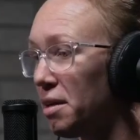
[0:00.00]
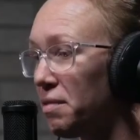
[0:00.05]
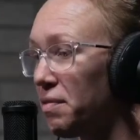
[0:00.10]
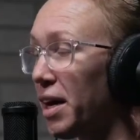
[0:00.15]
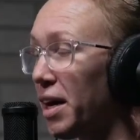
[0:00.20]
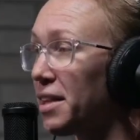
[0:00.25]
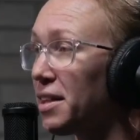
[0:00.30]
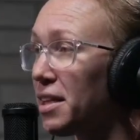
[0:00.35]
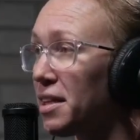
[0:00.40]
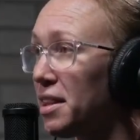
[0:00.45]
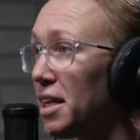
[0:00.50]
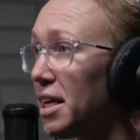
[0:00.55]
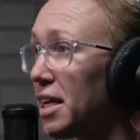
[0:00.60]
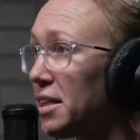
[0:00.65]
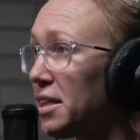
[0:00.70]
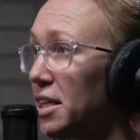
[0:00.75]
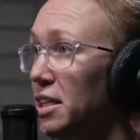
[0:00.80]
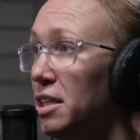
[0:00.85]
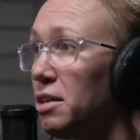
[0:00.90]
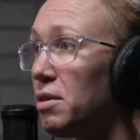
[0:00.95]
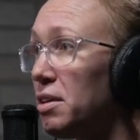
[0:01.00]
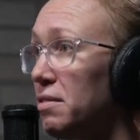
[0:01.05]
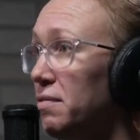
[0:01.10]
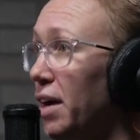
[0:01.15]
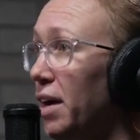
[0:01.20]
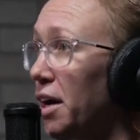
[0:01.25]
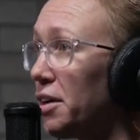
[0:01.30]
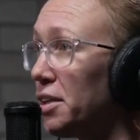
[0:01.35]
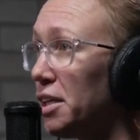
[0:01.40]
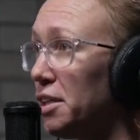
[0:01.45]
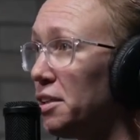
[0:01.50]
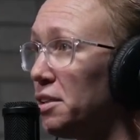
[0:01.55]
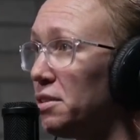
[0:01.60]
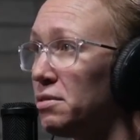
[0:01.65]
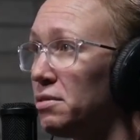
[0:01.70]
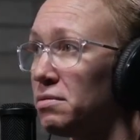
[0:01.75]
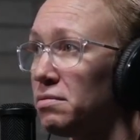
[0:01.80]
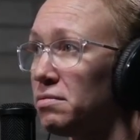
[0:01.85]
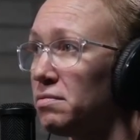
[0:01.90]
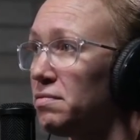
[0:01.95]
Find the thing that you can
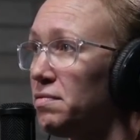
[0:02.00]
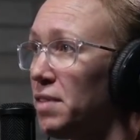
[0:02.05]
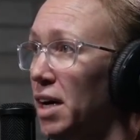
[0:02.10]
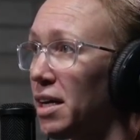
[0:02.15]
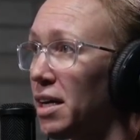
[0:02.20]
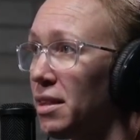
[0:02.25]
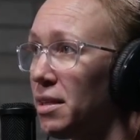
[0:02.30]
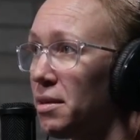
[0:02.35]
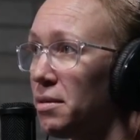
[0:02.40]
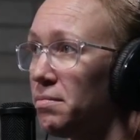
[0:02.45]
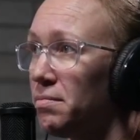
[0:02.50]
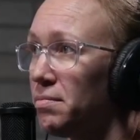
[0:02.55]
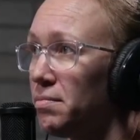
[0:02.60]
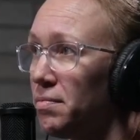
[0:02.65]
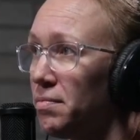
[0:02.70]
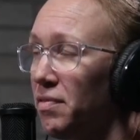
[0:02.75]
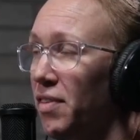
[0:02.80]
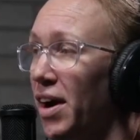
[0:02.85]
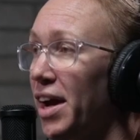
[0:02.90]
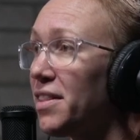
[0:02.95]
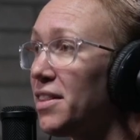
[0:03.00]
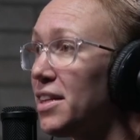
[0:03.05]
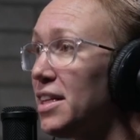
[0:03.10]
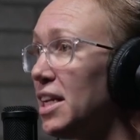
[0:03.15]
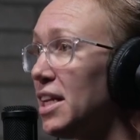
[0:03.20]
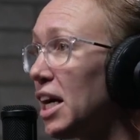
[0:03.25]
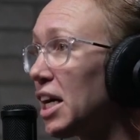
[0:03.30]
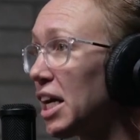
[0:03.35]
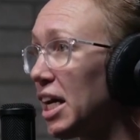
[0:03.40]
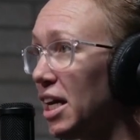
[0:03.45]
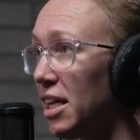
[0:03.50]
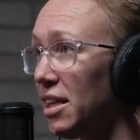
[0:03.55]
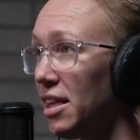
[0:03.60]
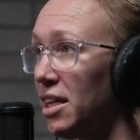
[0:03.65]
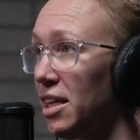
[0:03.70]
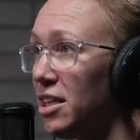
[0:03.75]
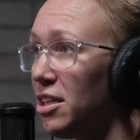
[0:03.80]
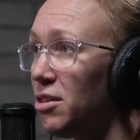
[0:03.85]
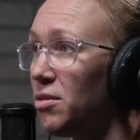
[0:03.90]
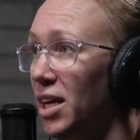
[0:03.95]
value. Find the nugget
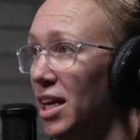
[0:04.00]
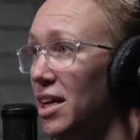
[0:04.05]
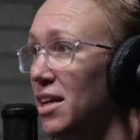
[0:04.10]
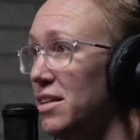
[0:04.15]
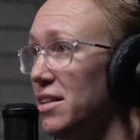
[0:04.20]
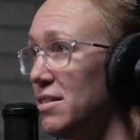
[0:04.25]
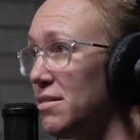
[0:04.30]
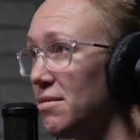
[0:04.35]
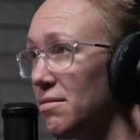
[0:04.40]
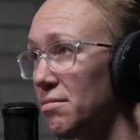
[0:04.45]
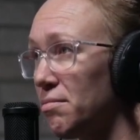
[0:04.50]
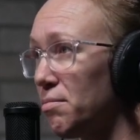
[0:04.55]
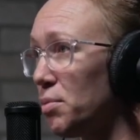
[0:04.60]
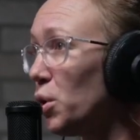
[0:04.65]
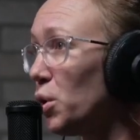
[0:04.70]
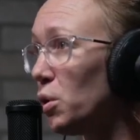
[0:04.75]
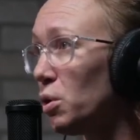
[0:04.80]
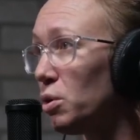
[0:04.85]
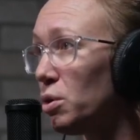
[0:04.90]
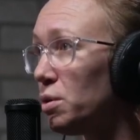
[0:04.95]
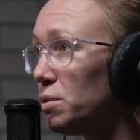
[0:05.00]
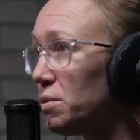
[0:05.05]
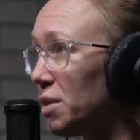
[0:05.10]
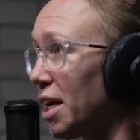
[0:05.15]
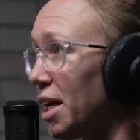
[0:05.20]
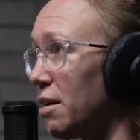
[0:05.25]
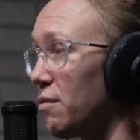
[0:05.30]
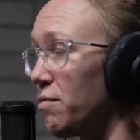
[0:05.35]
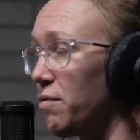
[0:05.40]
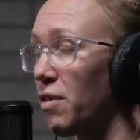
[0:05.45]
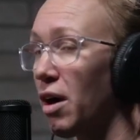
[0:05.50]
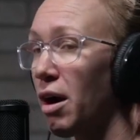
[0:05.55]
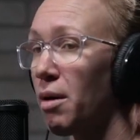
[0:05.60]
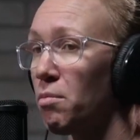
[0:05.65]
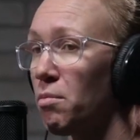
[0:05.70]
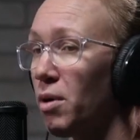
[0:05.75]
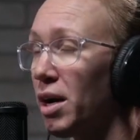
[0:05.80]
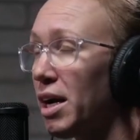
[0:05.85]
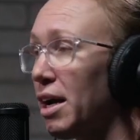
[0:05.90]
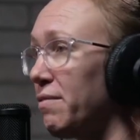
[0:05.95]
that you can pull, like
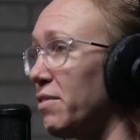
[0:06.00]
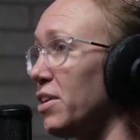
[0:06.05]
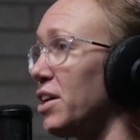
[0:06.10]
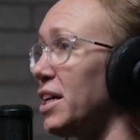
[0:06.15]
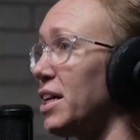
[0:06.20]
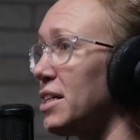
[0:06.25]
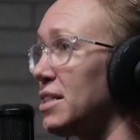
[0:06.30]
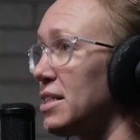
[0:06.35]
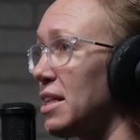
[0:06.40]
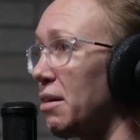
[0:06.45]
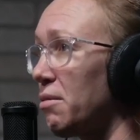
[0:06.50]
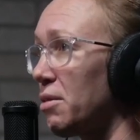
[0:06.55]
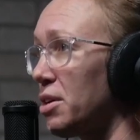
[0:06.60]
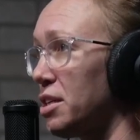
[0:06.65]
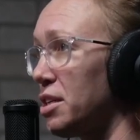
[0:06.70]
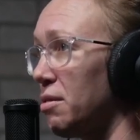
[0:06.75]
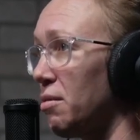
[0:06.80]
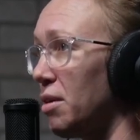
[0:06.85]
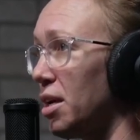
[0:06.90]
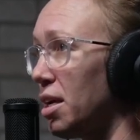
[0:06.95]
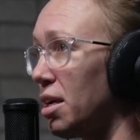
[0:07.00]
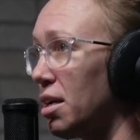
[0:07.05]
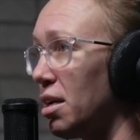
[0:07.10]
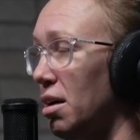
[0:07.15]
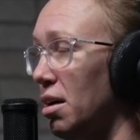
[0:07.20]
from whatever it is that we're doing.